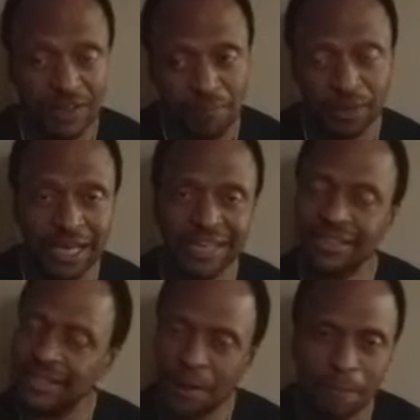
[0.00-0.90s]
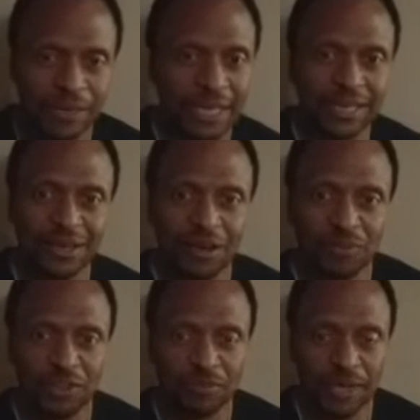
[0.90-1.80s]
I play along
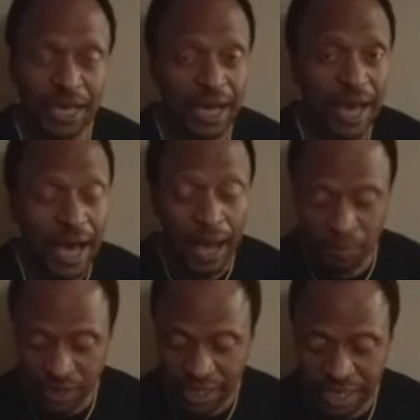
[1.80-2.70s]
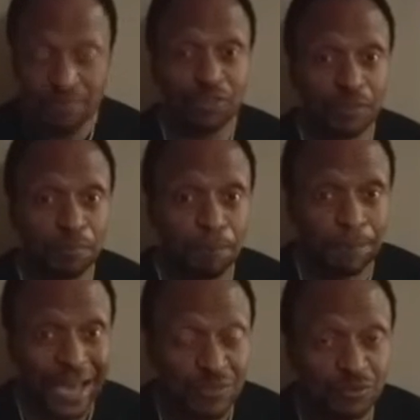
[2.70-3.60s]
with me. I'm going to keep the
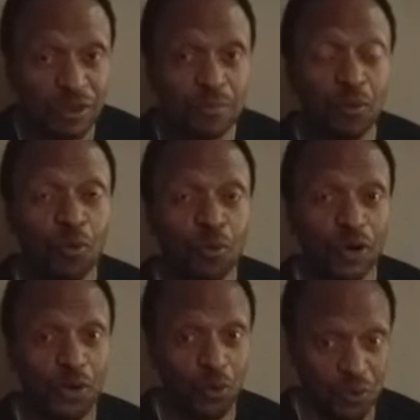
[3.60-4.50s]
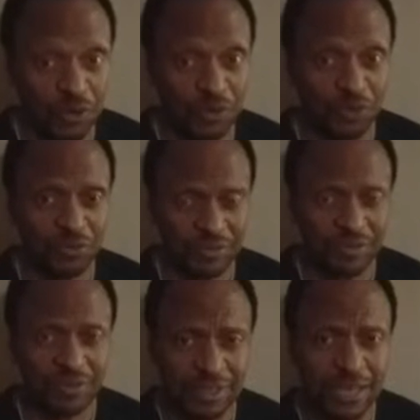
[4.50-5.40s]
bass drum on quarter notes
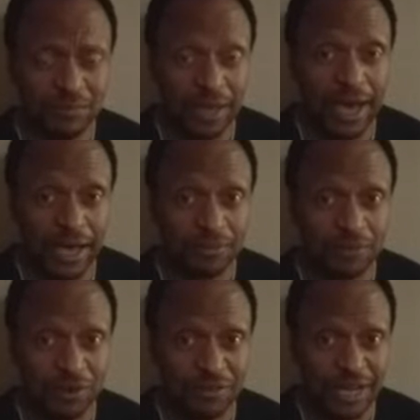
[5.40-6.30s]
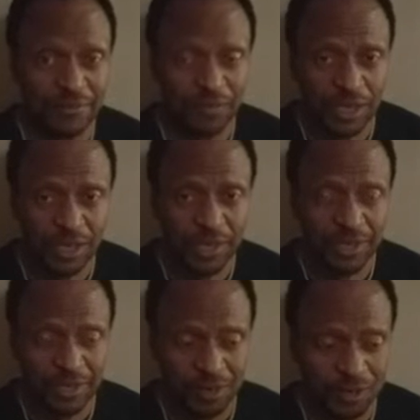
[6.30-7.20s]
to keep time. All right?
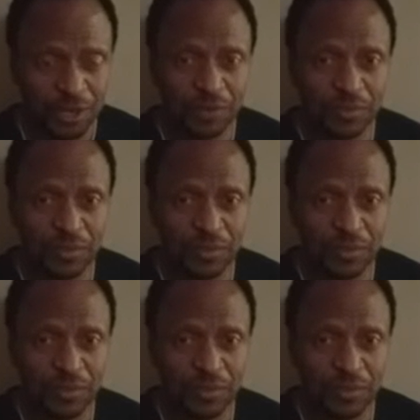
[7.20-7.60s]
Here we go.